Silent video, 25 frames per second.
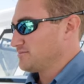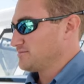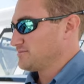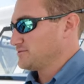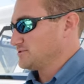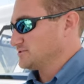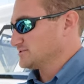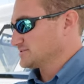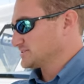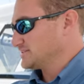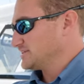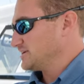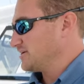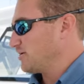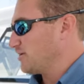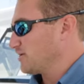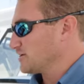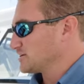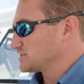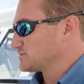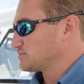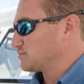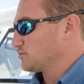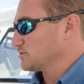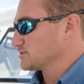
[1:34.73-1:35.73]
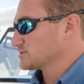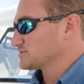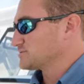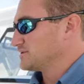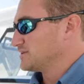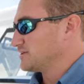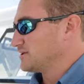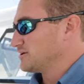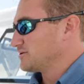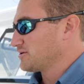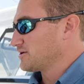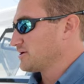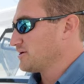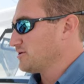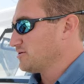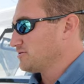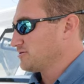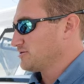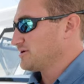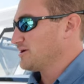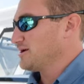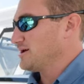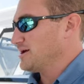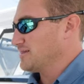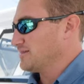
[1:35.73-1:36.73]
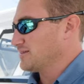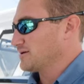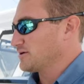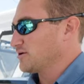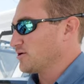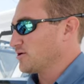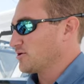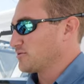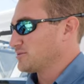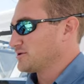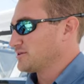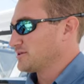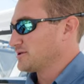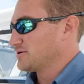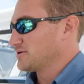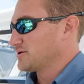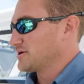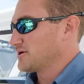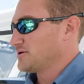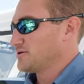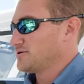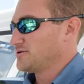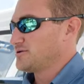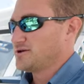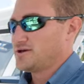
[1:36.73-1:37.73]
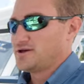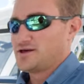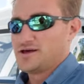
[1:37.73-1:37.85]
You'll see our Sportsman logo and the Garmin logo.